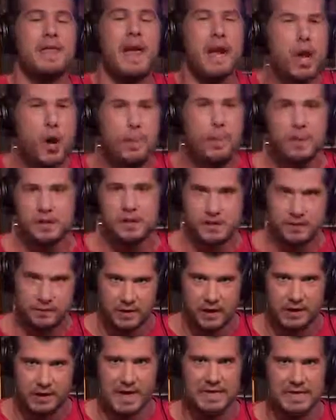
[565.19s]
Then it opens the
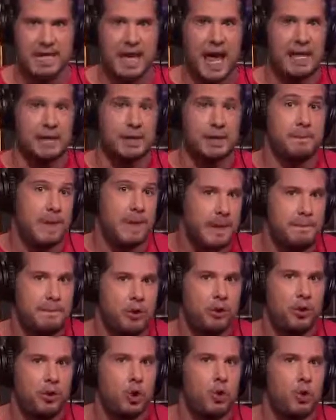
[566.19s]
floodgates, and the
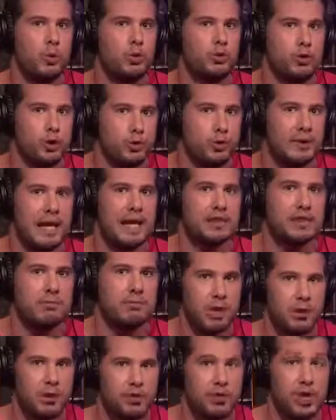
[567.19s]
people who will do that the
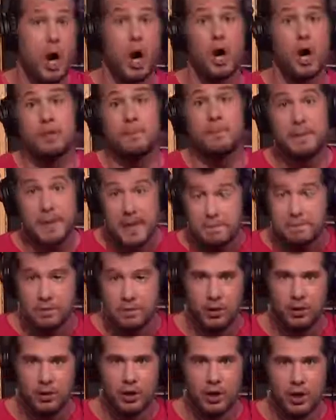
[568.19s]
most are the
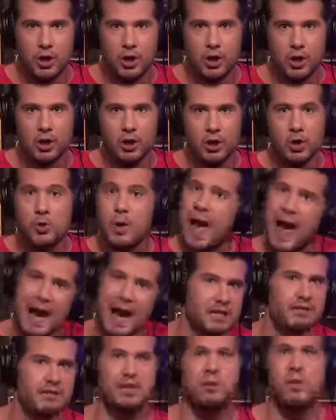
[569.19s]
people who
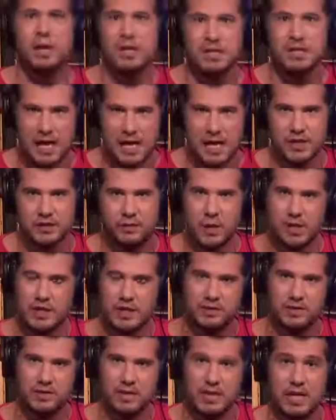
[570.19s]
actively want to silence
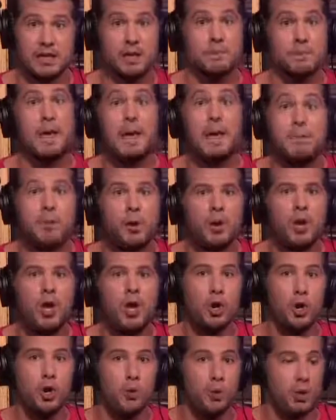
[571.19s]
voices of dissent, the people
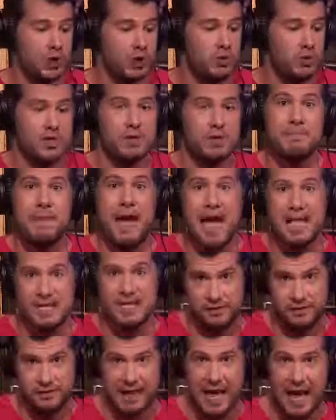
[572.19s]
who will use the
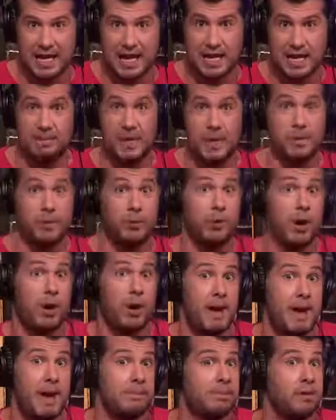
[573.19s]
mass flagging, people who are
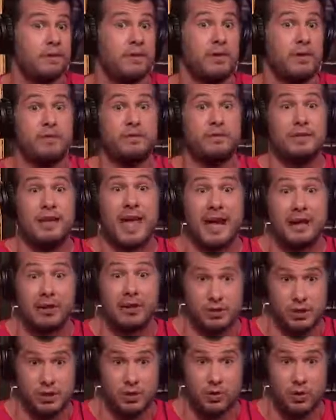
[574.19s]
made preferred
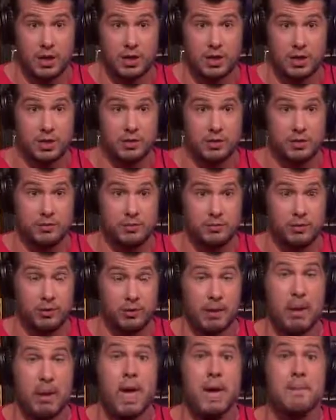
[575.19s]
flaggers according to YouTube's
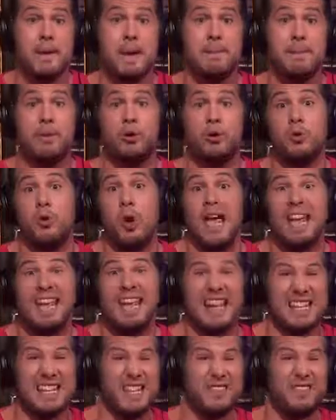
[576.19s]
program, people who
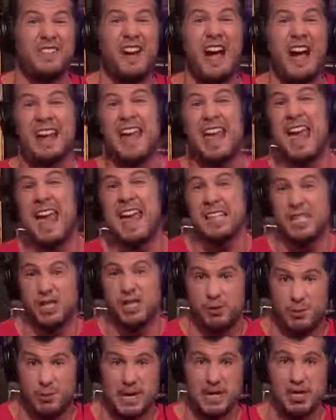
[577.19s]
get to define hate
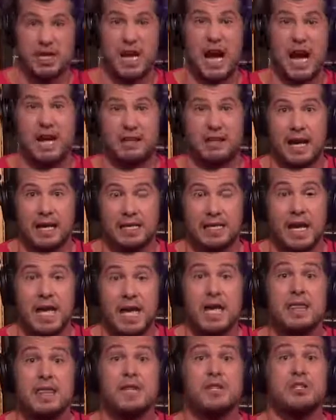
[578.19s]
speech guidelines.
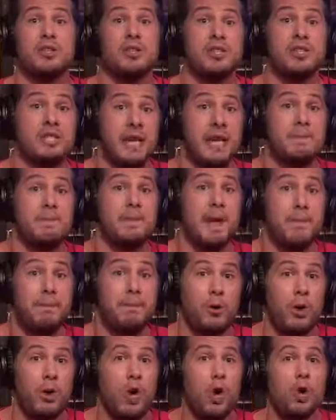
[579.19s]
These are the same
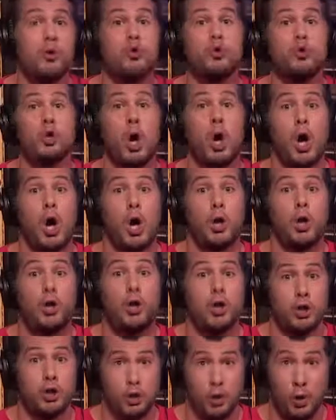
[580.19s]
people who
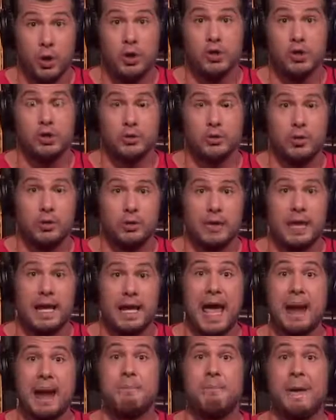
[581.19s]
call yours
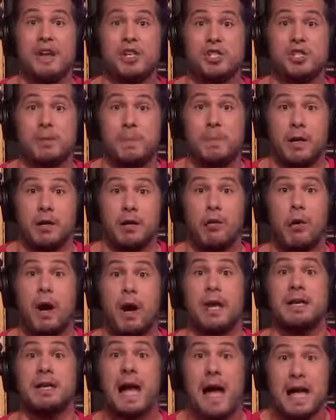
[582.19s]
truly and Ben Shapiro
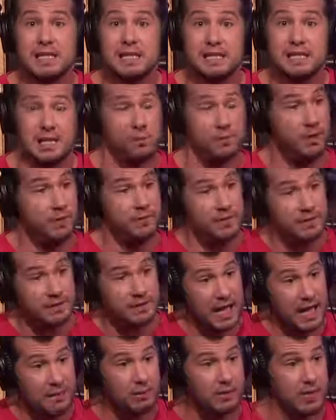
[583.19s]
a Nazi. Well, if you
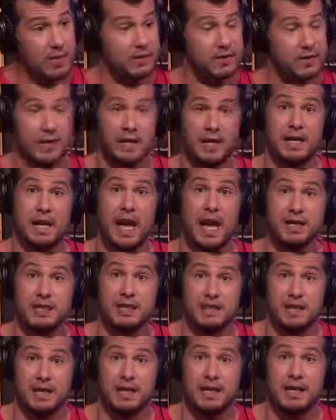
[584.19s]
label everything a
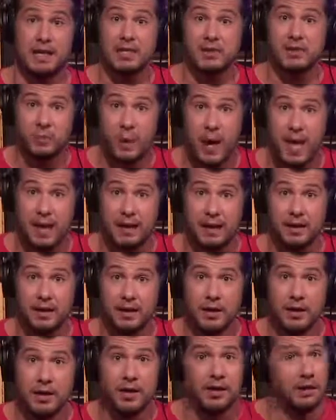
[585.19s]
Nazi, guess what?
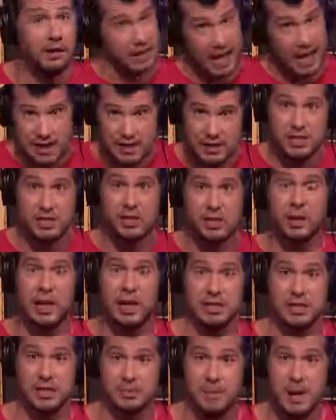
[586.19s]
Nazis don't
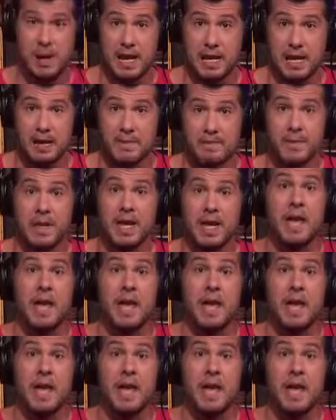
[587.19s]
get to speak.